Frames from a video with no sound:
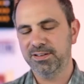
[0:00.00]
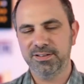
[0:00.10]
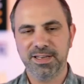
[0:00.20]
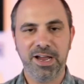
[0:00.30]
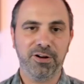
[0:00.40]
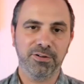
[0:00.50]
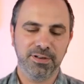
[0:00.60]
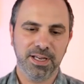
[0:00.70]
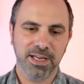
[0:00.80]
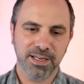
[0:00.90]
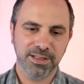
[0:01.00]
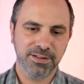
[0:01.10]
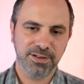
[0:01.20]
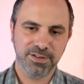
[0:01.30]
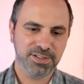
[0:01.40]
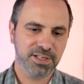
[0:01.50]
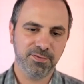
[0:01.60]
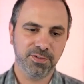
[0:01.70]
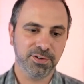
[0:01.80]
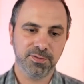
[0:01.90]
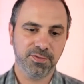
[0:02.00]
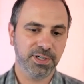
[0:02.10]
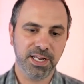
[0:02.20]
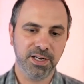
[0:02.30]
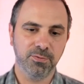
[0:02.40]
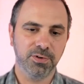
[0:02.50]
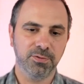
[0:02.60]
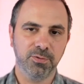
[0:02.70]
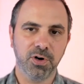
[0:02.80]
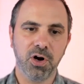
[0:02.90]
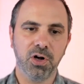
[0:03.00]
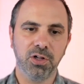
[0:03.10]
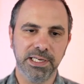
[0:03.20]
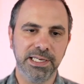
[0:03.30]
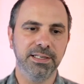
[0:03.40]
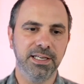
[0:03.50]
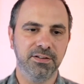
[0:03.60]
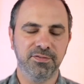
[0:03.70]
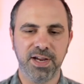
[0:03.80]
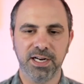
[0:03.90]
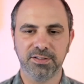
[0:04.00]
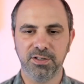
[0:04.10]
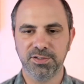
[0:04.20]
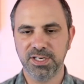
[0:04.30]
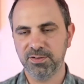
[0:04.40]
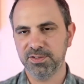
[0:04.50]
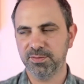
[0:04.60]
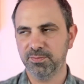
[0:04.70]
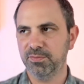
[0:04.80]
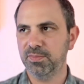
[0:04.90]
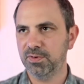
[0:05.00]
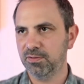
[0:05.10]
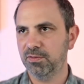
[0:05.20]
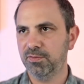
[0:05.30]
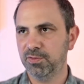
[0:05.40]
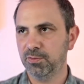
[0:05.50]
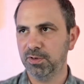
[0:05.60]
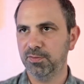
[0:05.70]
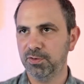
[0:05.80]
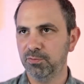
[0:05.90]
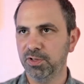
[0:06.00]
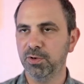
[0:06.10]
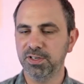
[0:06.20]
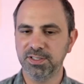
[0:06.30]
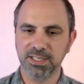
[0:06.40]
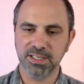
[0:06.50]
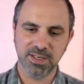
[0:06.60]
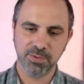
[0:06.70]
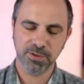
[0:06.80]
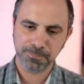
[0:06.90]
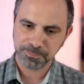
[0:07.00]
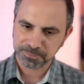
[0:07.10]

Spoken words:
Now they just said, forget it. We're all in. And in fact, there's even some, if you really want to dig in deeper,